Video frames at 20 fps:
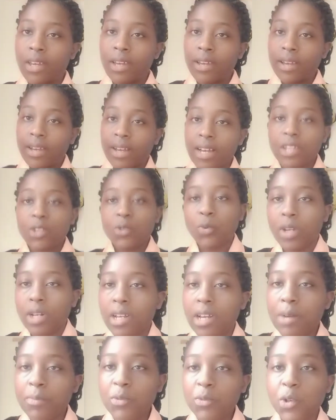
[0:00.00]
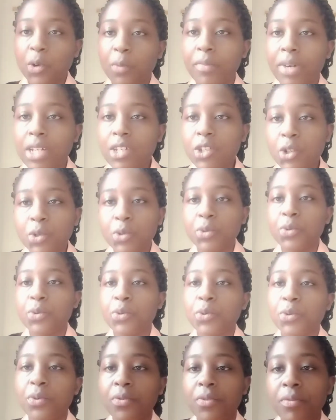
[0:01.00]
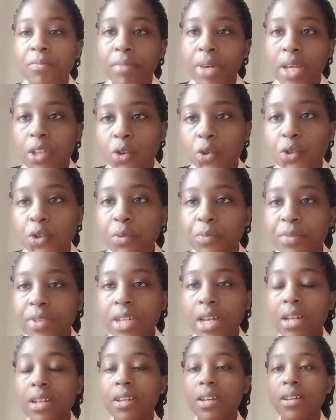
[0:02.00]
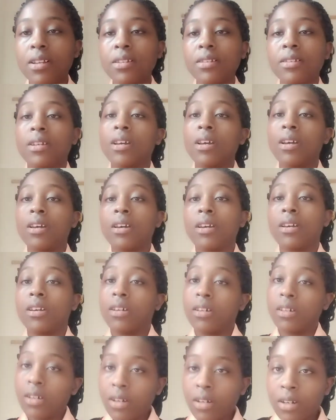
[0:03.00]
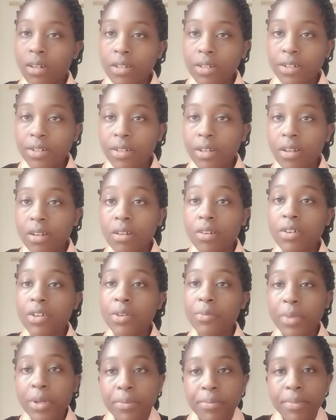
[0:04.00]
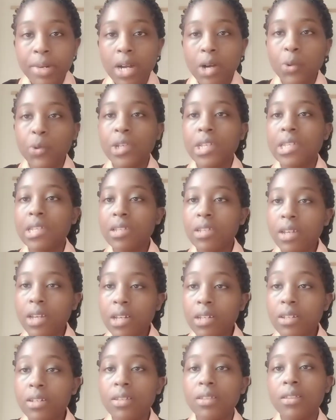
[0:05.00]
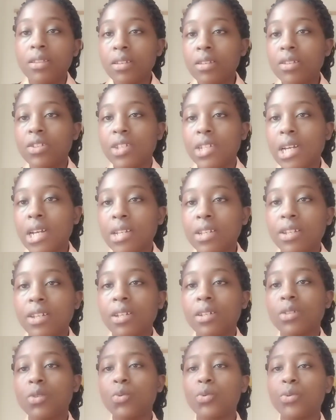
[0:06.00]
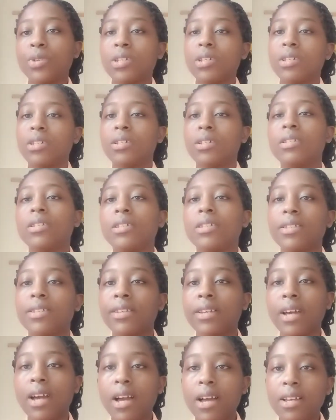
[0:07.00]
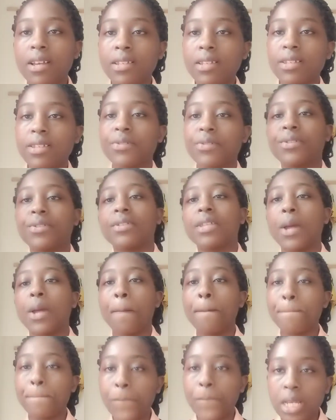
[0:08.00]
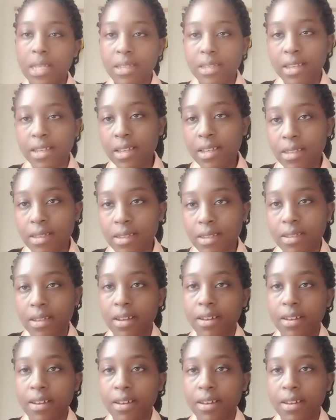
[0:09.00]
guys, welcome so much to my YouTube channel. And remember, we said in this channel we discuss the basics